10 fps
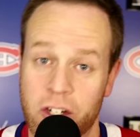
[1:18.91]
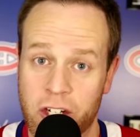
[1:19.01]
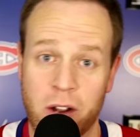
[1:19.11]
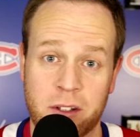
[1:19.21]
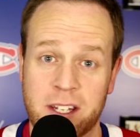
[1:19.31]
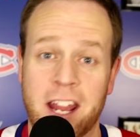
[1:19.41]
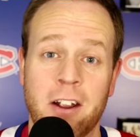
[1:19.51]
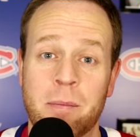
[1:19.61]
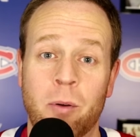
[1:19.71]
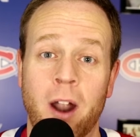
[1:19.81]
Shout out to
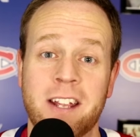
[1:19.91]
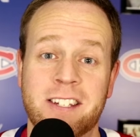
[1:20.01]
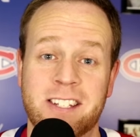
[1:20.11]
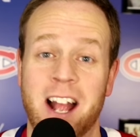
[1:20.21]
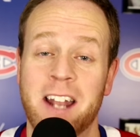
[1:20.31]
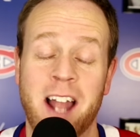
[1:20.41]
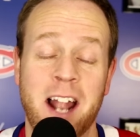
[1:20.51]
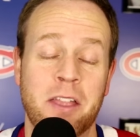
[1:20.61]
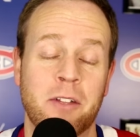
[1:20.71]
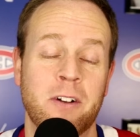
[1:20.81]
Carey Price, a
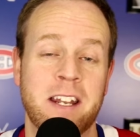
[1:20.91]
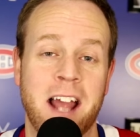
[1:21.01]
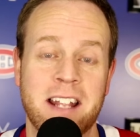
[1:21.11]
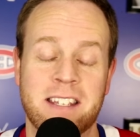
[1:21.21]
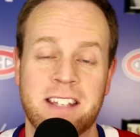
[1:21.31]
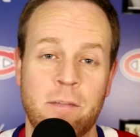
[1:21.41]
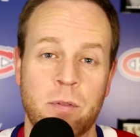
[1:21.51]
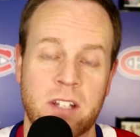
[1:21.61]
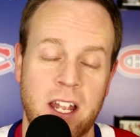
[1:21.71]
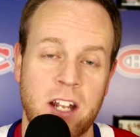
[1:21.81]
.939 save
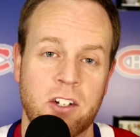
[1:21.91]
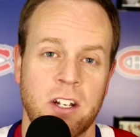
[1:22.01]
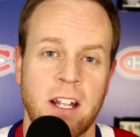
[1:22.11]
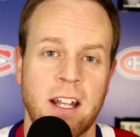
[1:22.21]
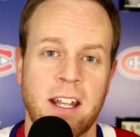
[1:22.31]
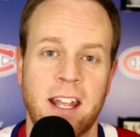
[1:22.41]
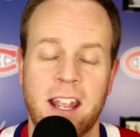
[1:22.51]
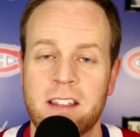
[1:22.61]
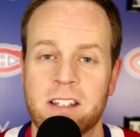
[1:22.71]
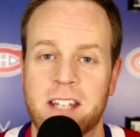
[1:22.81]
percentage
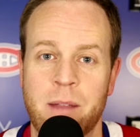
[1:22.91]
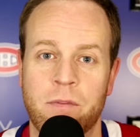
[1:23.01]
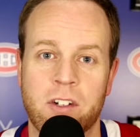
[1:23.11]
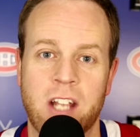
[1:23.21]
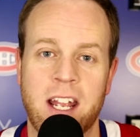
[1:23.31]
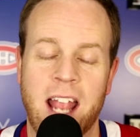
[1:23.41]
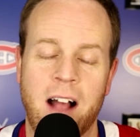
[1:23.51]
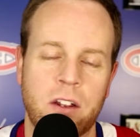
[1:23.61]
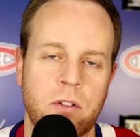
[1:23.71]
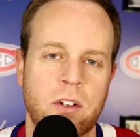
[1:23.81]
in this game for Jake
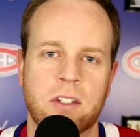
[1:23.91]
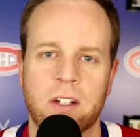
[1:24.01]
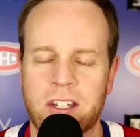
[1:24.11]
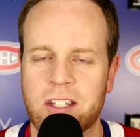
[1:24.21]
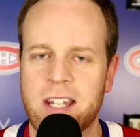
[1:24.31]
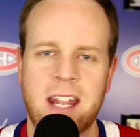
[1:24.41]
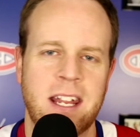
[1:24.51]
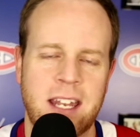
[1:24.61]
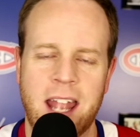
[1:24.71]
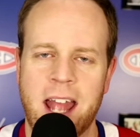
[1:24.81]
Allen, who just looks
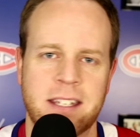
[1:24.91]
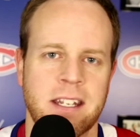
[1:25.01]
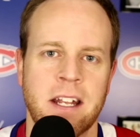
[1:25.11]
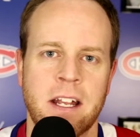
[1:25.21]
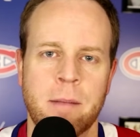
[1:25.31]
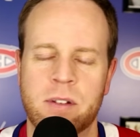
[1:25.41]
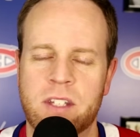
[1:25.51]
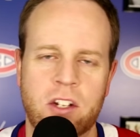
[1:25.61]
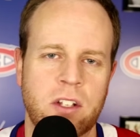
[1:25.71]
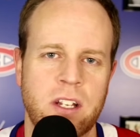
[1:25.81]
steady in net,
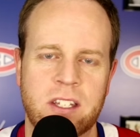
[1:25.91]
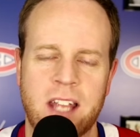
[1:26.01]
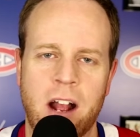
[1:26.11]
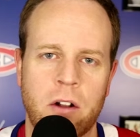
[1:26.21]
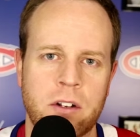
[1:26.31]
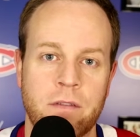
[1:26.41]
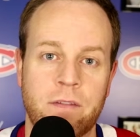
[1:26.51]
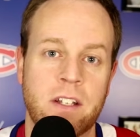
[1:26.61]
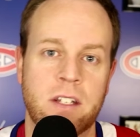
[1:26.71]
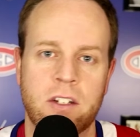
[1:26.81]
positionally sound,
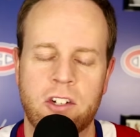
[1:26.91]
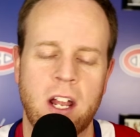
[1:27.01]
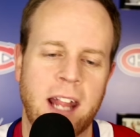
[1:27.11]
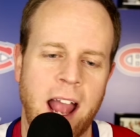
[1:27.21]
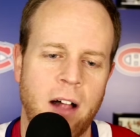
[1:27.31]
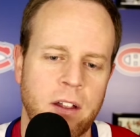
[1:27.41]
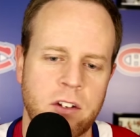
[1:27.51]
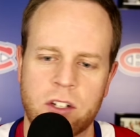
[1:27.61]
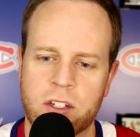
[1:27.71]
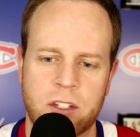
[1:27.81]
vintage Jake
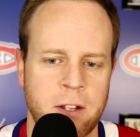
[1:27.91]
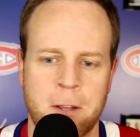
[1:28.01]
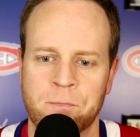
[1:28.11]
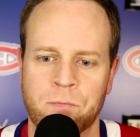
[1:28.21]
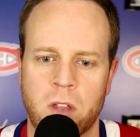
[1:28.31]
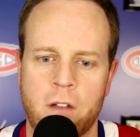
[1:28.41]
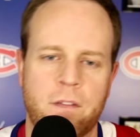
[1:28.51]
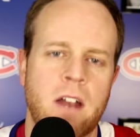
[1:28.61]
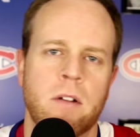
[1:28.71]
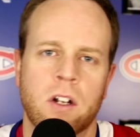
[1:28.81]
Allen, just a
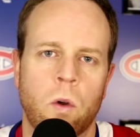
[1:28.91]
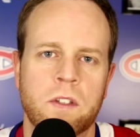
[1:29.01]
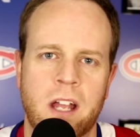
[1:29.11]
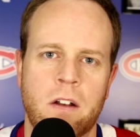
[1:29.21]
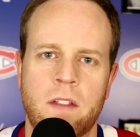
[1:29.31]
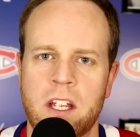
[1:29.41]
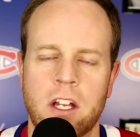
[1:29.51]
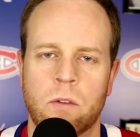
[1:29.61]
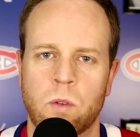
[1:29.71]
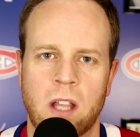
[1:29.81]
veteran goaltender that
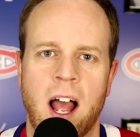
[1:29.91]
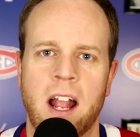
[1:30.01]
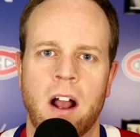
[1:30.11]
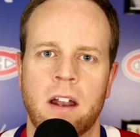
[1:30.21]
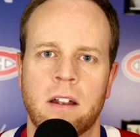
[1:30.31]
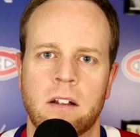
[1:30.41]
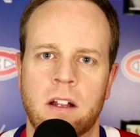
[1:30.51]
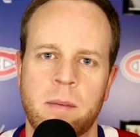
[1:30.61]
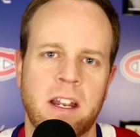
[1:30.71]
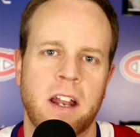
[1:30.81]
you can rely on,
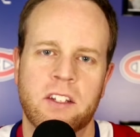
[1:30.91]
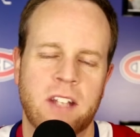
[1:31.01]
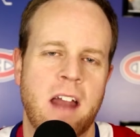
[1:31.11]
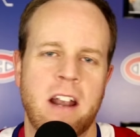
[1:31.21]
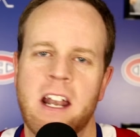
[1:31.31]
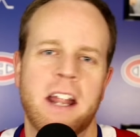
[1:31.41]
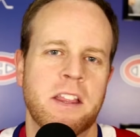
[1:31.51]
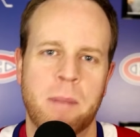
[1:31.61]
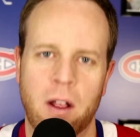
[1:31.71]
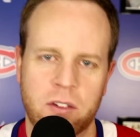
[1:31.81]
come in on a Saturday night
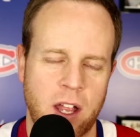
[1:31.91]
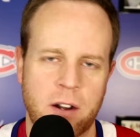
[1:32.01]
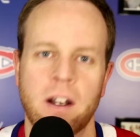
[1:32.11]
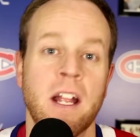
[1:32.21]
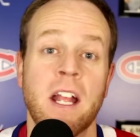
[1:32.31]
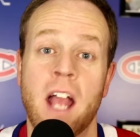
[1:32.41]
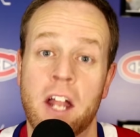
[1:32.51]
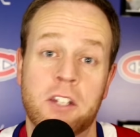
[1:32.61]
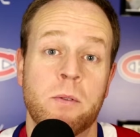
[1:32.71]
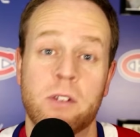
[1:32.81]
at the Bell Center
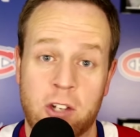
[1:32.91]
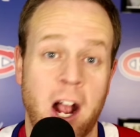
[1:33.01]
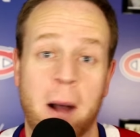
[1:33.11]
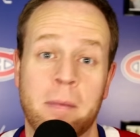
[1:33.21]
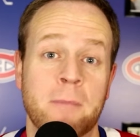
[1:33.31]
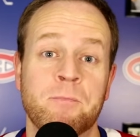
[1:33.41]
and do his job.